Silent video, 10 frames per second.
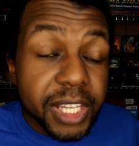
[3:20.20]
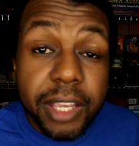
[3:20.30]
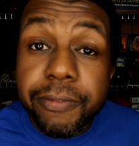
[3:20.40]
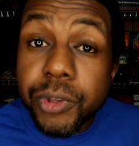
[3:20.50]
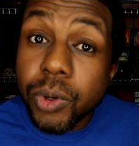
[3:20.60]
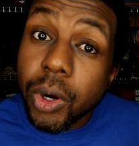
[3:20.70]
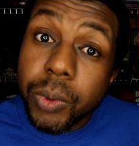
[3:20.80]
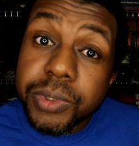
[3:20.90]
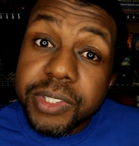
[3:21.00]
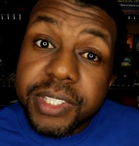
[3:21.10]
If you
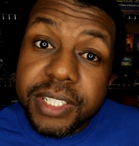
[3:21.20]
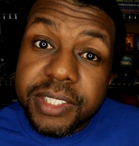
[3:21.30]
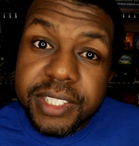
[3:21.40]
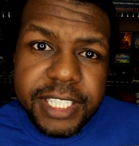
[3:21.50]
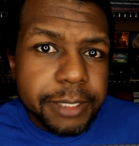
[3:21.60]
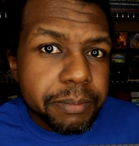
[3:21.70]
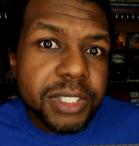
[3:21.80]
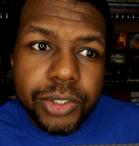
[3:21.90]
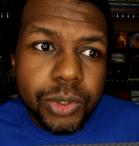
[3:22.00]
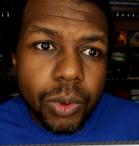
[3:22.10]
own 6 Nymph,
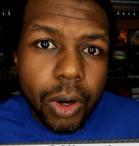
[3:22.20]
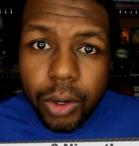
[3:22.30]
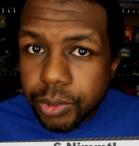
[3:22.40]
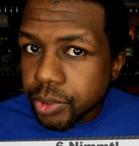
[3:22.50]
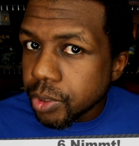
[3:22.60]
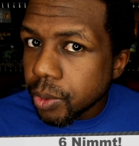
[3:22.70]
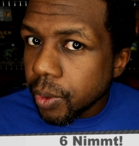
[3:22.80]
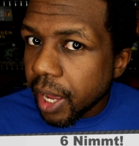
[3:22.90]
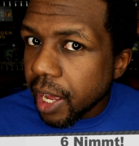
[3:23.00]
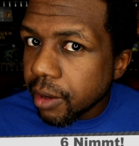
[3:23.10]
you also
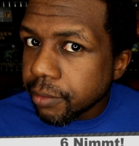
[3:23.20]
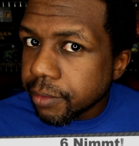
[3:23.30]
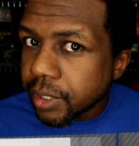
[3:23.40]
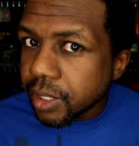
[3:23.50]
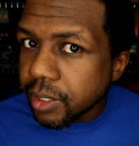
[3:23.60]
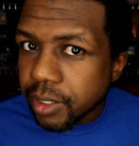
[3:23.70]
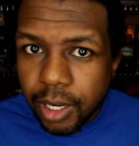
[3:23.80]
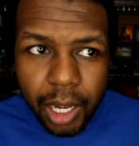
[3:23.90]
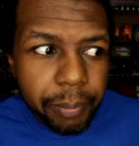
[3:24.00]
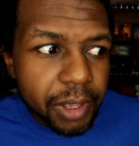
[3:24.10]
have a
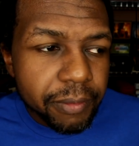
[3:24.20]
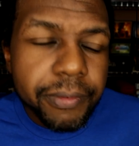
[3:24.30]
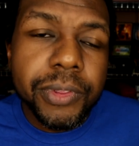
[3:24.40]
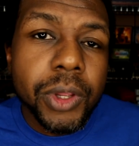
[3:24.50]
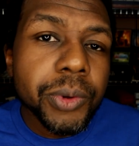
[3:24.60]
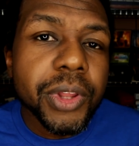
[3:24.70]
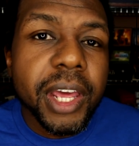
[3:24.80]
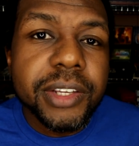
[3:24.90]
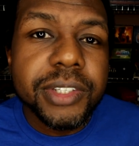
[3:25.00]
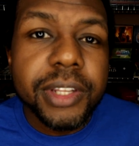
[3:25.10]
copy of No
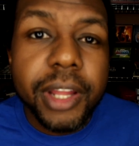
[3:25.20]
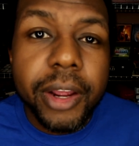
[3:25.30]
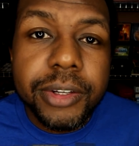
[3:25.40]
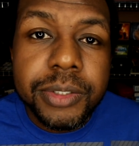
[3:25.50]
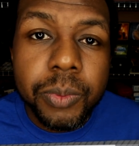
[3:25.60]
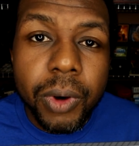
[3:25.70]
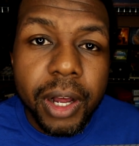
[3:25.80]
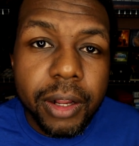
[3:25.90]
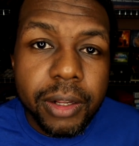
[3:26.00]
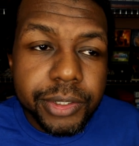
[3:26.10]
Thanks in there as
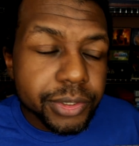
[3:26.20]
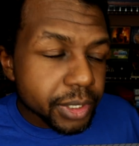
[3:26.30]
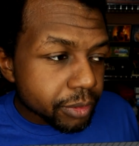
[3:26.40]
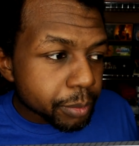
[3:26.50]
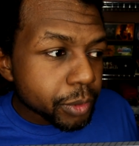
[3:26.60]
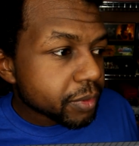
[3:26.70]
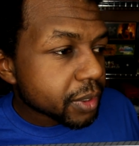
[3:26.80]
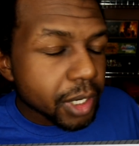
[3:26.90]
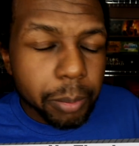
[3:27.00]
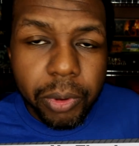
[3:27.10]
well. Just need to remove a
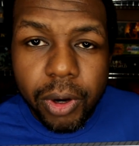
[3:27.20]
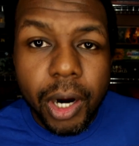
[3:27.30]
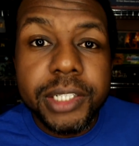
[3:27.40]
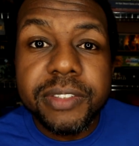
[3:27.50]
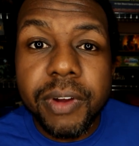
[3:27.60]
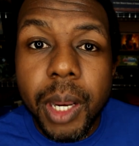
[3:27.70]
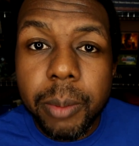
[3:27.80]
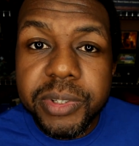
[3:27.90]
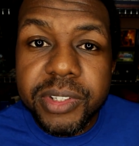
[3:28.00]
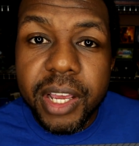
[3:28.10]
couple cards if I'm not
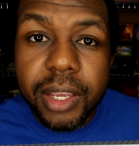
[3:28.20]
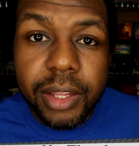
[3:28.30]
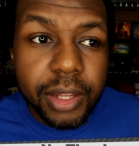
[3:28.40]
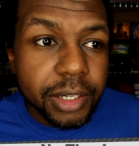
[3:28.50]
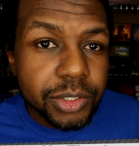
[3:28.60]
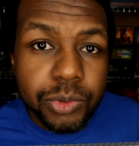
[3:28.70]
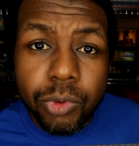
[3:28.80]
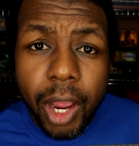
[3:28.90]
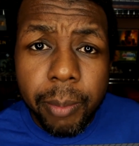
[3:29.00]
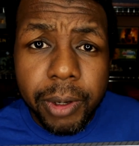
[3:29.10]
mistaken, and then just
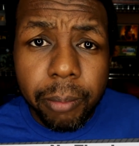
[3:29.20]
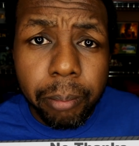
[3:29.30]
grab a